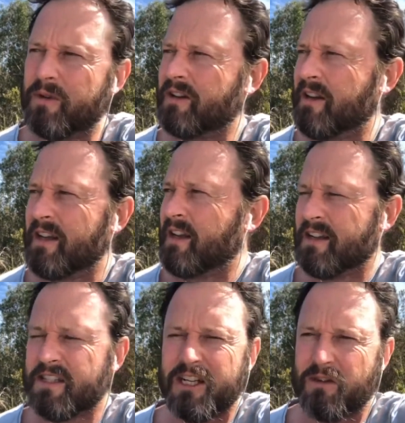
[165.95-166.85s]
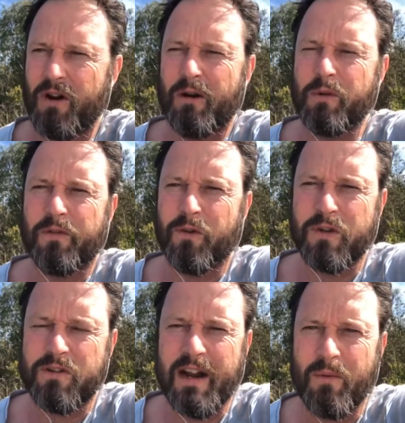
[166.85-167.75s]
And there's an incredible
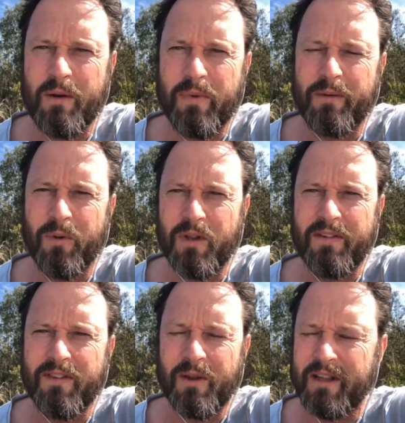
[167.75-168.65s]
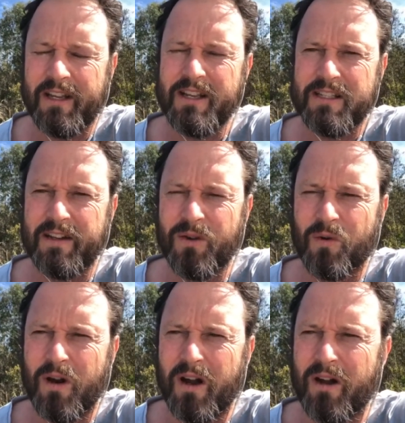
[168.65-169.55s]
divorce rate when people leave, when the kids leave the
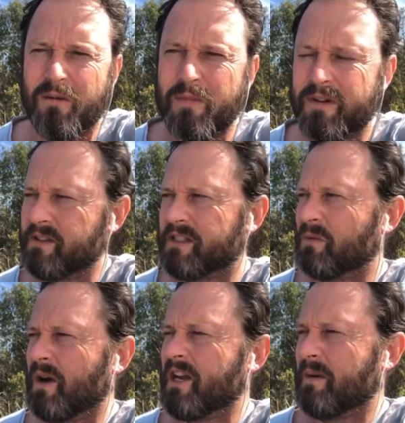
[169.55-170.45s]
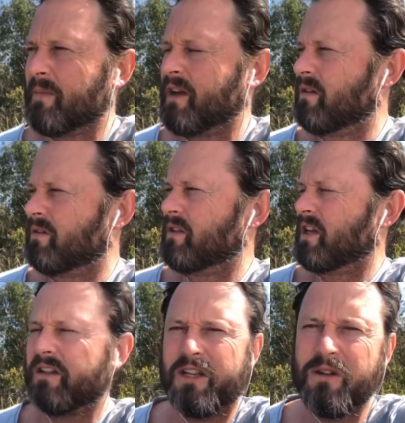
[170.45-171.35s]
home. So they wake up and go, "Who the
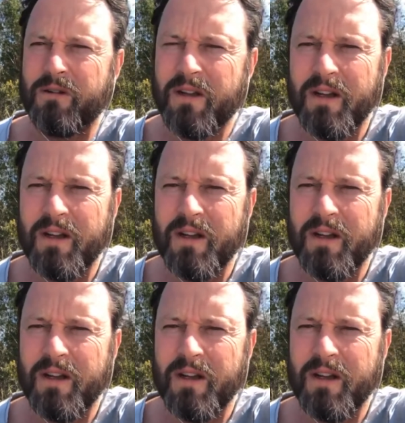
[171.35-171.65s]
hell are you?"